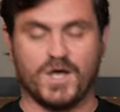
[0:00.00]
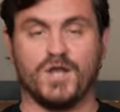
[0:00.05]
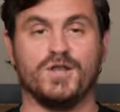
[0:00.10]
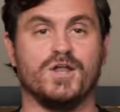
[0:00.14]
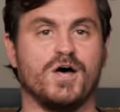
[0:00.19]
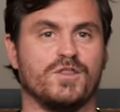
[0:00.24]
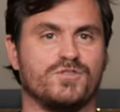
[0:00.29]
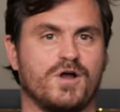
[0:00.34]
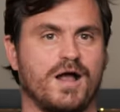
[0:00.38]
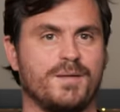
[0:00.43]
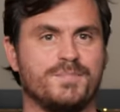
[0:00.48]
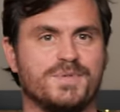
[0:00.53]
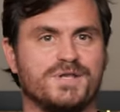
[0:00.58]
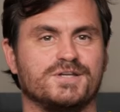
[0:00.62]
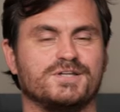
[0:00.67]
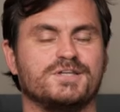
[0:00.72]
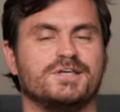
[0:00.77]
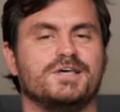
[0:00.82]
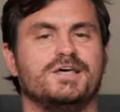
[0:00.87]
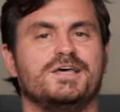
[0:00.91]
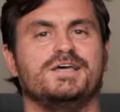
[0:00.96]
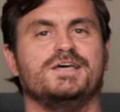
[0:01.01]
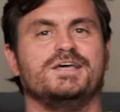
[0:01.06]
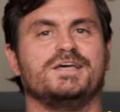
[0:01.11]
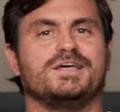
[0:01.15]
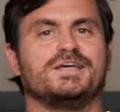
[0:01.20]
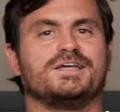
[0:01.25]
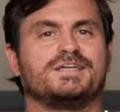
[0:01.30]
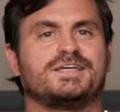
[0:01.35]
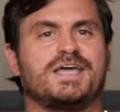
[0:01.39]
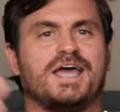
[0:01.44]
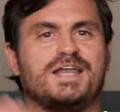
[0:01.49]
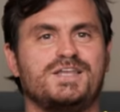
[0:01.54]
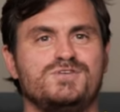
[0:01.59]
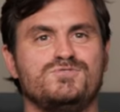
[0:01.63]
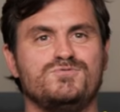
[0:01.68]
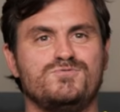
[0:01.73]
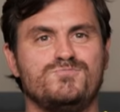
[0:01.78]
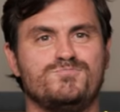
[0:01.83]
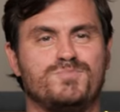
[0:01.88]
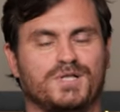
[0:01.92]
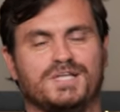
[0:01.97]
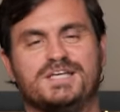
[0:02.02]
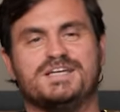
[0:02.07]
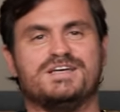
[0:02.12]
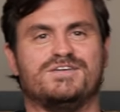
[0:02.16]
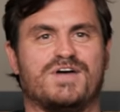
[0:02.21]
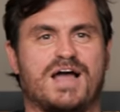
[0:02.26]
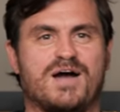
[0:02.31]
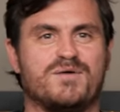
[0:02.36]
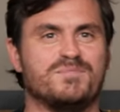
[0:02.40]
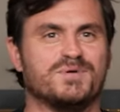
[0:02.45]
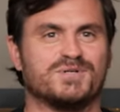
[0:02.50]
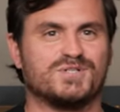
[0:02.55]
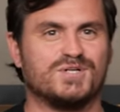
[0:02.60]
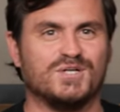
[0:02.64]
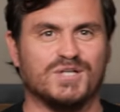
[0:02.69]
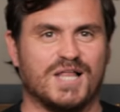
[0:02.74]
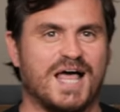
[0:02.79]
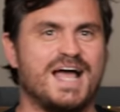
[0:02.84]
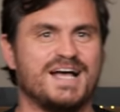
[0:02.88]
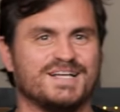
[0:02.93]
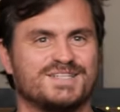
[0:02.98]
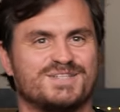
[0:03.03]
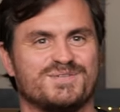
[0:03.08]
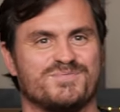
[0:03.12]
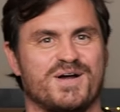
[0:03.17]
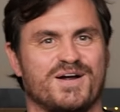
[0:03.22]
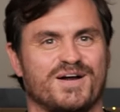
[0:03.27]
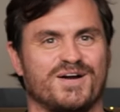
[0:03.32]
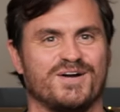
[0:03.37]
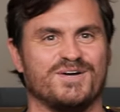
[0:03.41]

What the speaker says: another, I mean, can you believe how much glassware?